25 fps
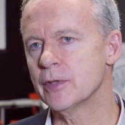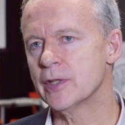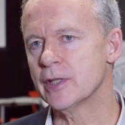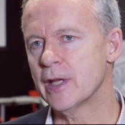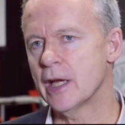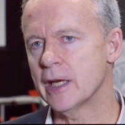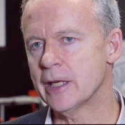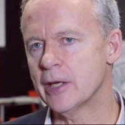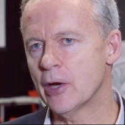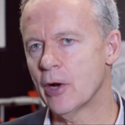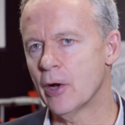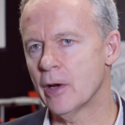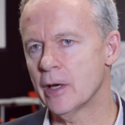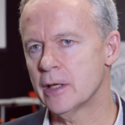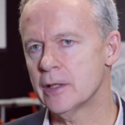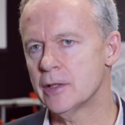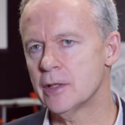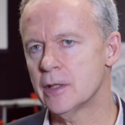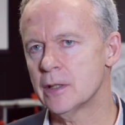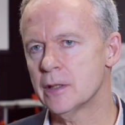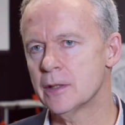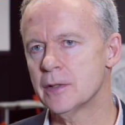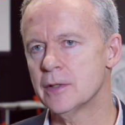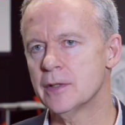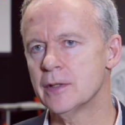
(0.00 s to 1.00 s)

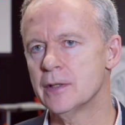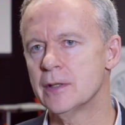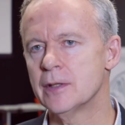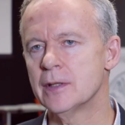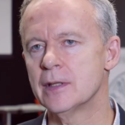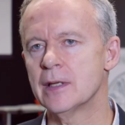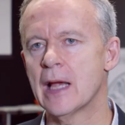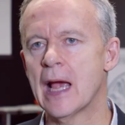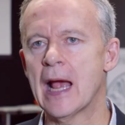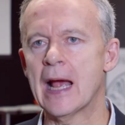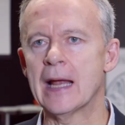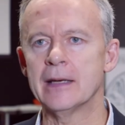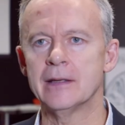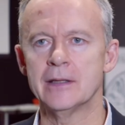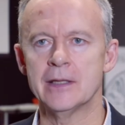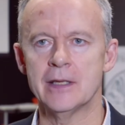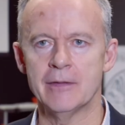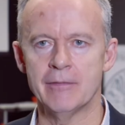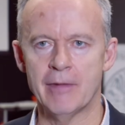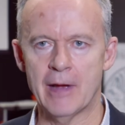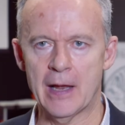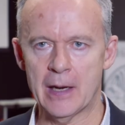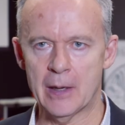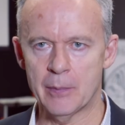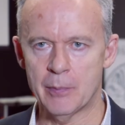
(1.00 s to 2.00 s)
psychologists and
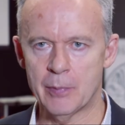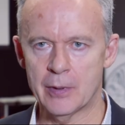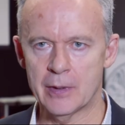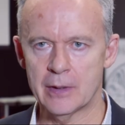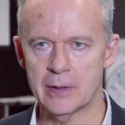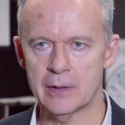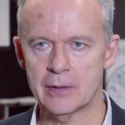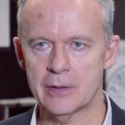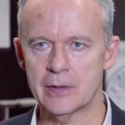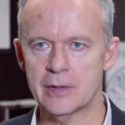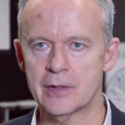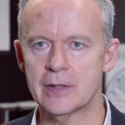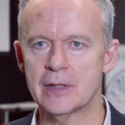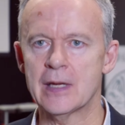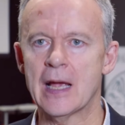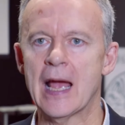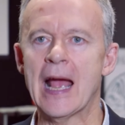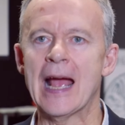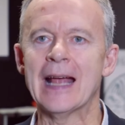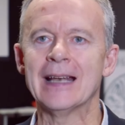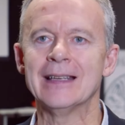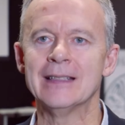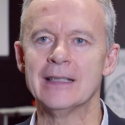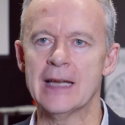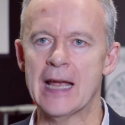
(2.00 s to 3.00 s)
developers
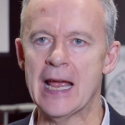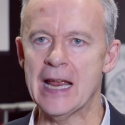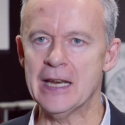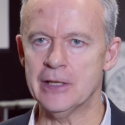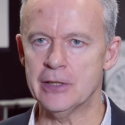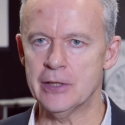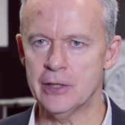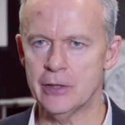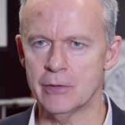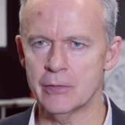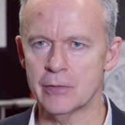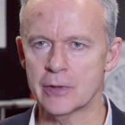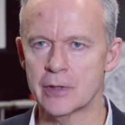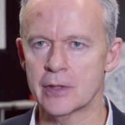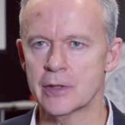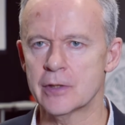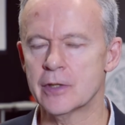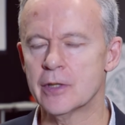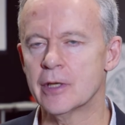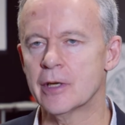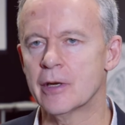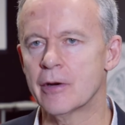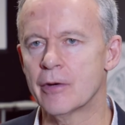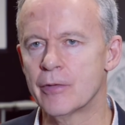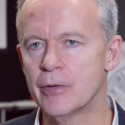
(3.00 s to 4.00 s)
and end users
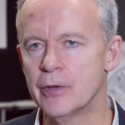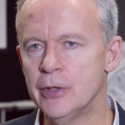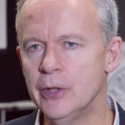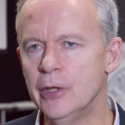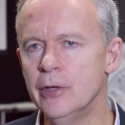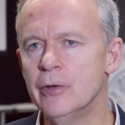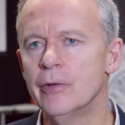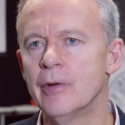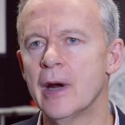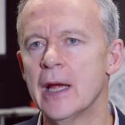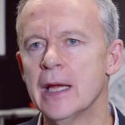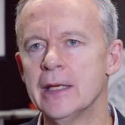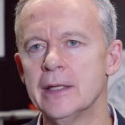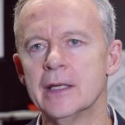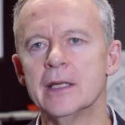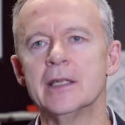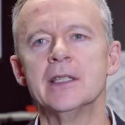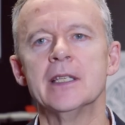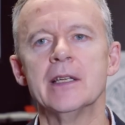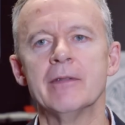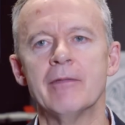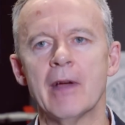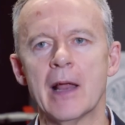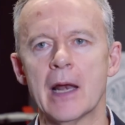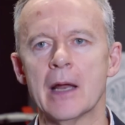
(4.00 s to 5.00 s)
to curate
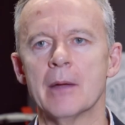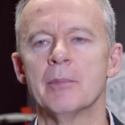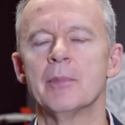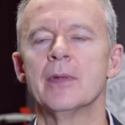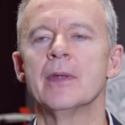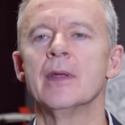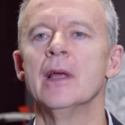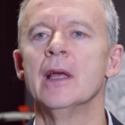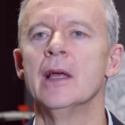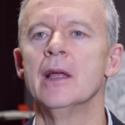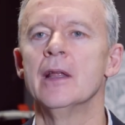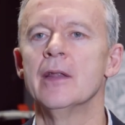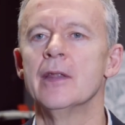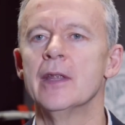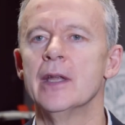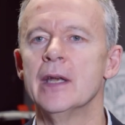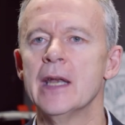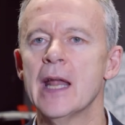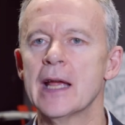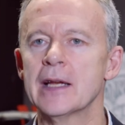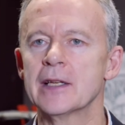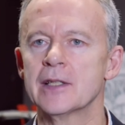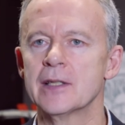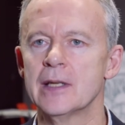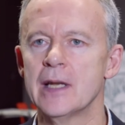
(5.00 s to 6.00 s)
and develop the
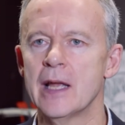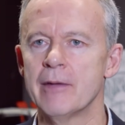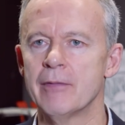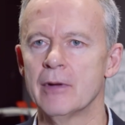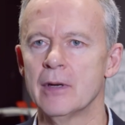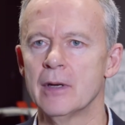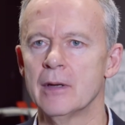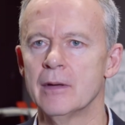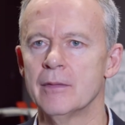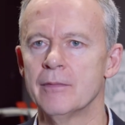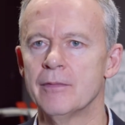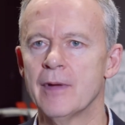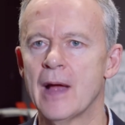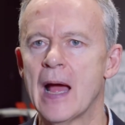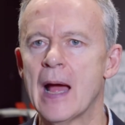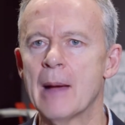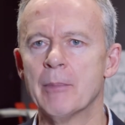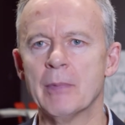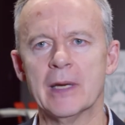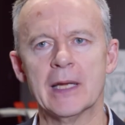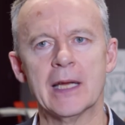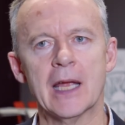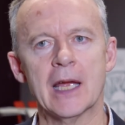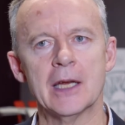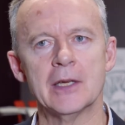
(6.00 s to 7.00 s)
next level of
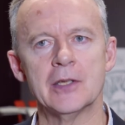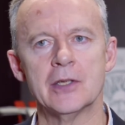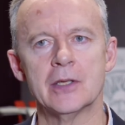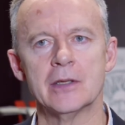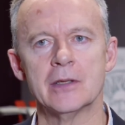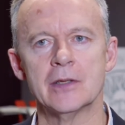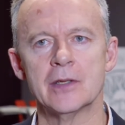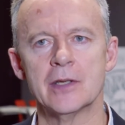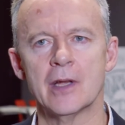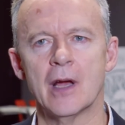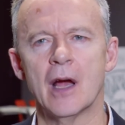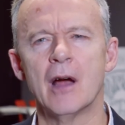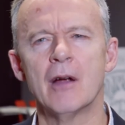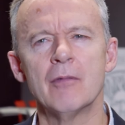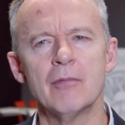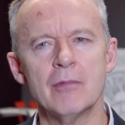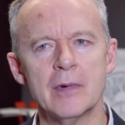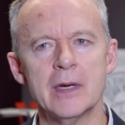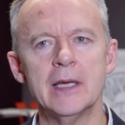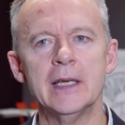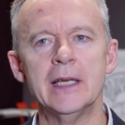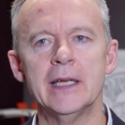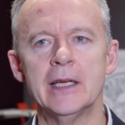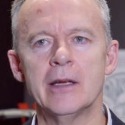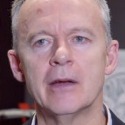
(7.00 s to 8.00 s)
applications that are
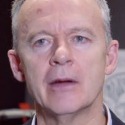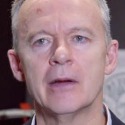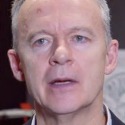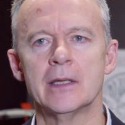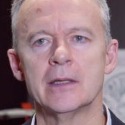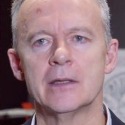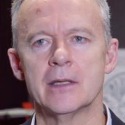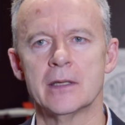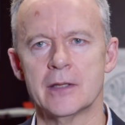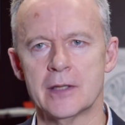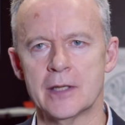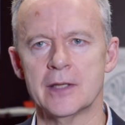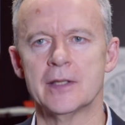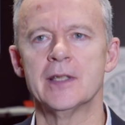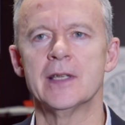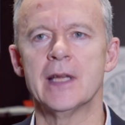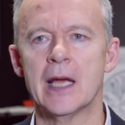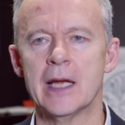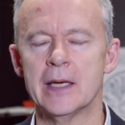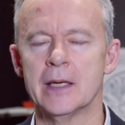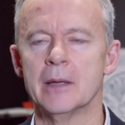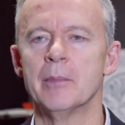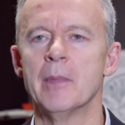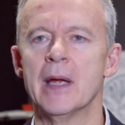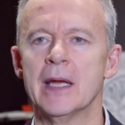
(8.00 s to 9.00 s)
really going to
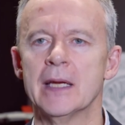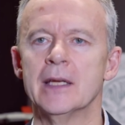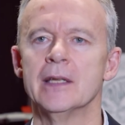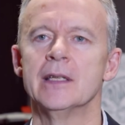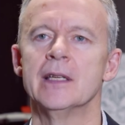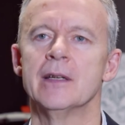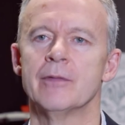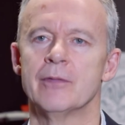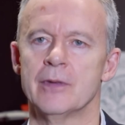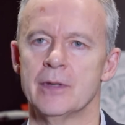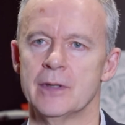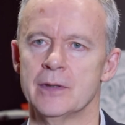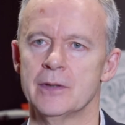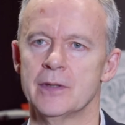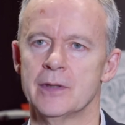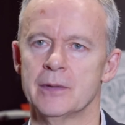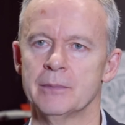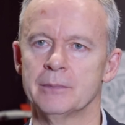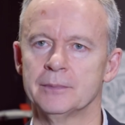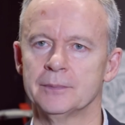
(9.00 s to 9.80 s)
sustain and make a difference.